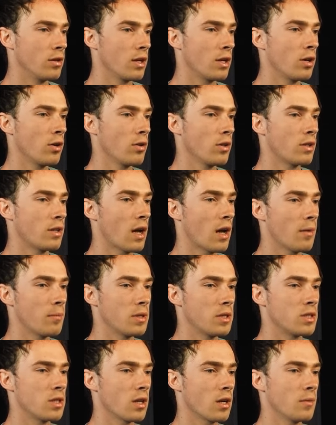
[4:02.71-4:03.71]
Nikola
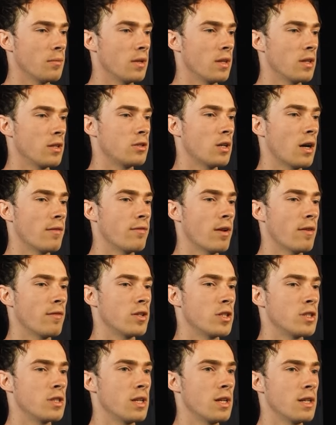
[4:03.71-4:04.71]
Topic took him in the draft,
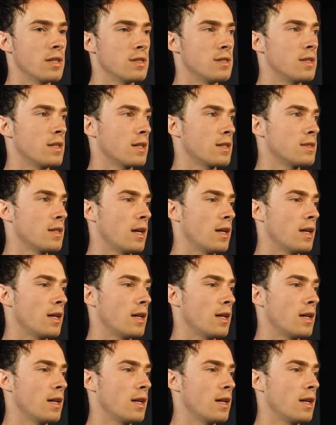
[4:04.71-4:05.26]
averaged 10, 6,